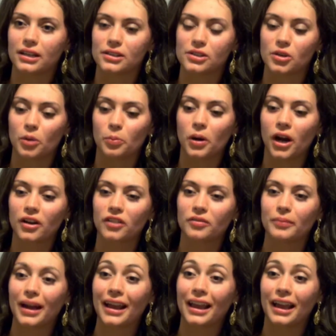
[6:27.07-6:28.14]
And so part
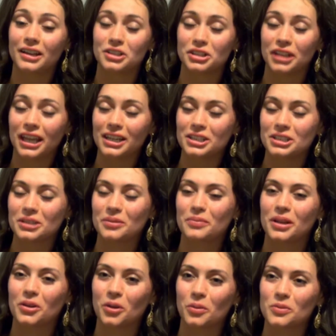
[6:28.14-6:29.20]
of my education,
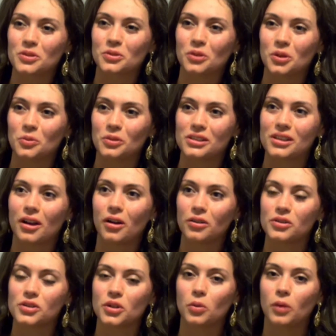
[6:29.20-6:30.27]
being homeschooled, was
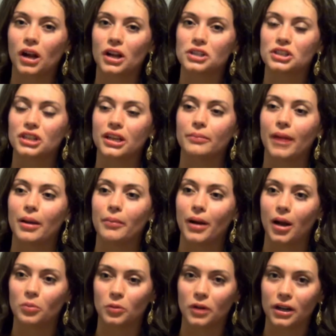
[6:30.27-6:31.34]
also watching my
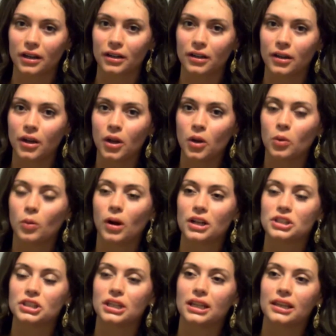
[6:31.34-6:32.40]
mom work,
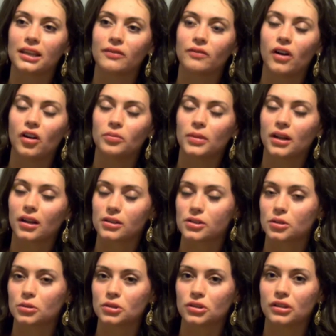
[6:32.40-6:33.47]
watching the involvement on
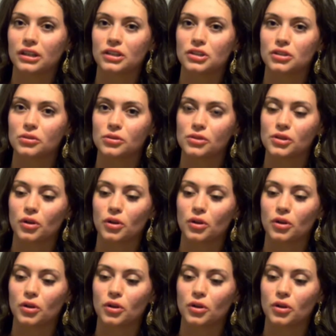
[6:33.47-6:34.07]
social issues.